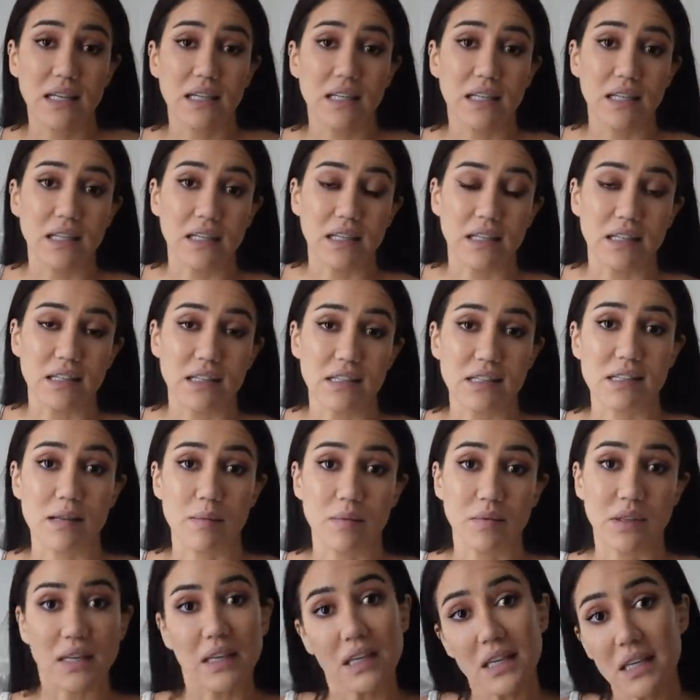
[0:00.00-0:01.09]
needed
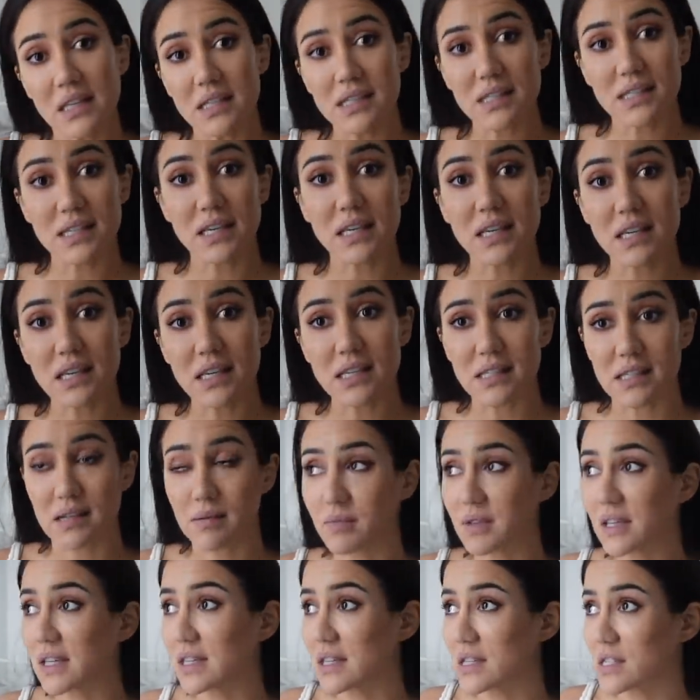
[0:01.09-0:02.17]
something easy,
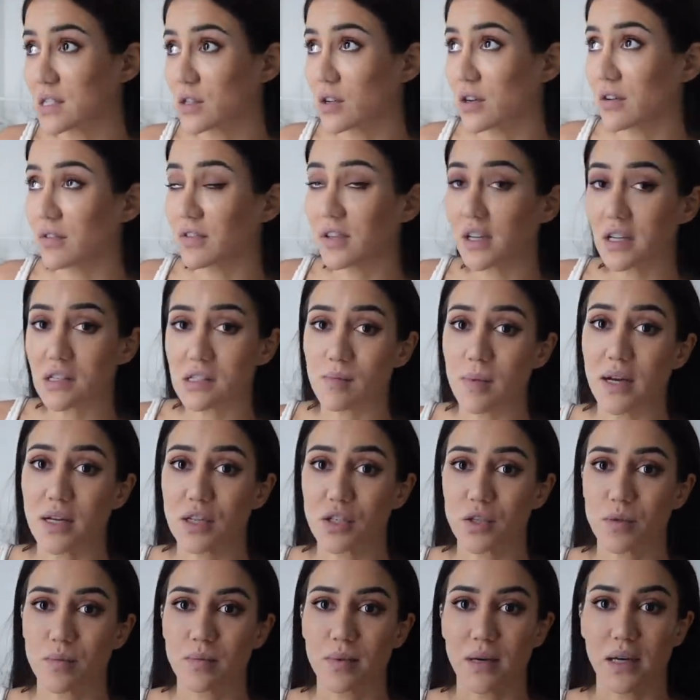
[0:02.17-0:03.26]
something that's gonna fit as
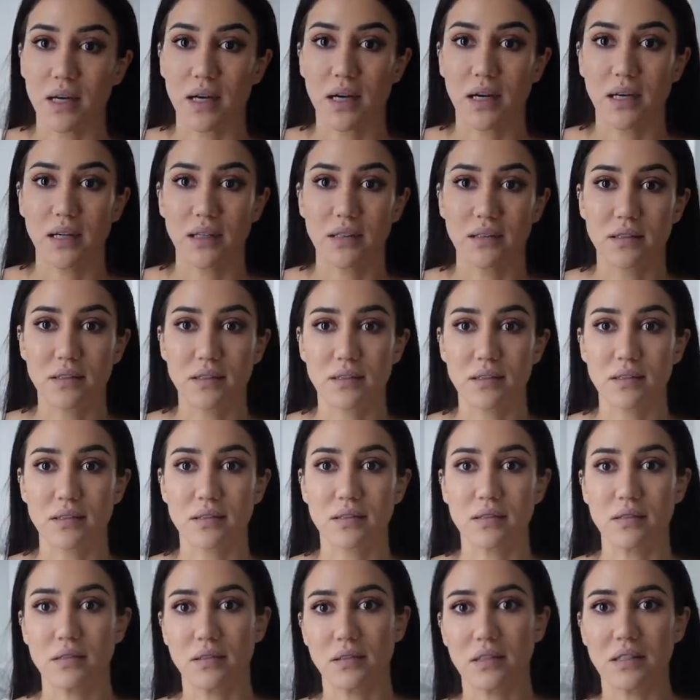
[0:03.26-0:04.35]
much but
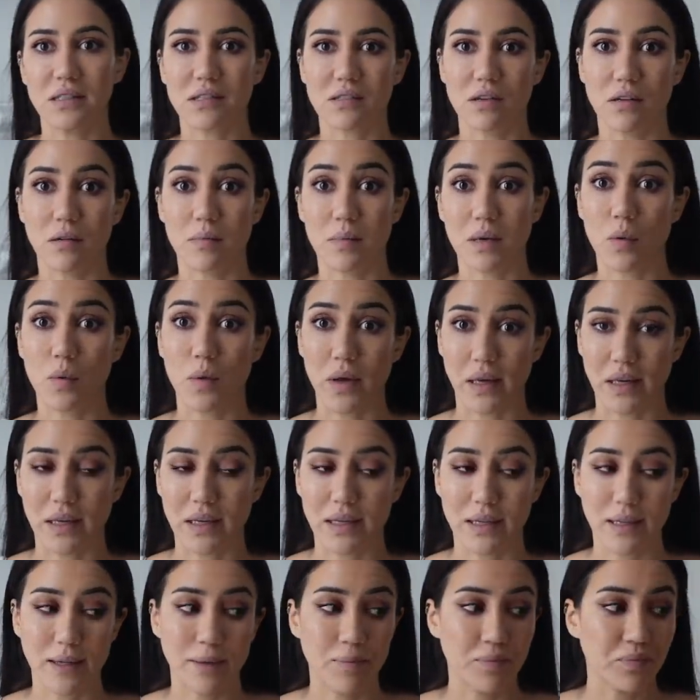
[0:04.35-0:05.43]
is gonna be
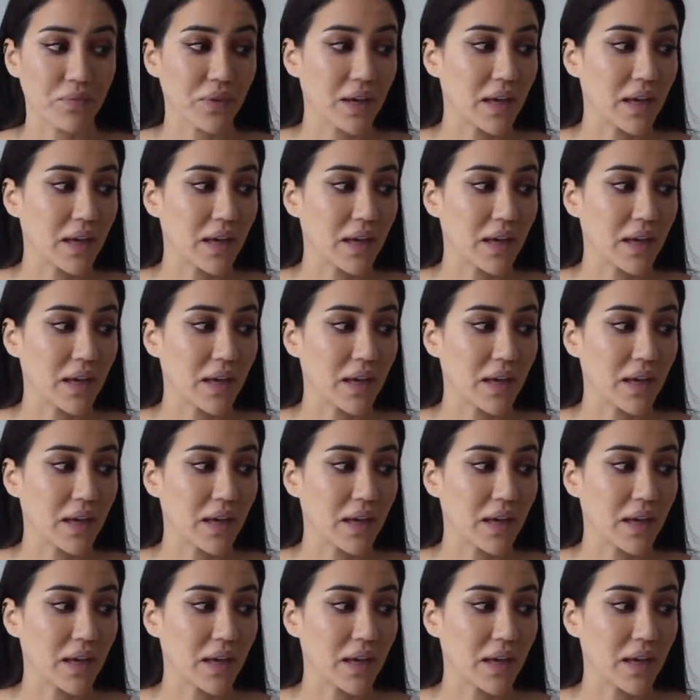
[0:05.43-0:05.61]
quick.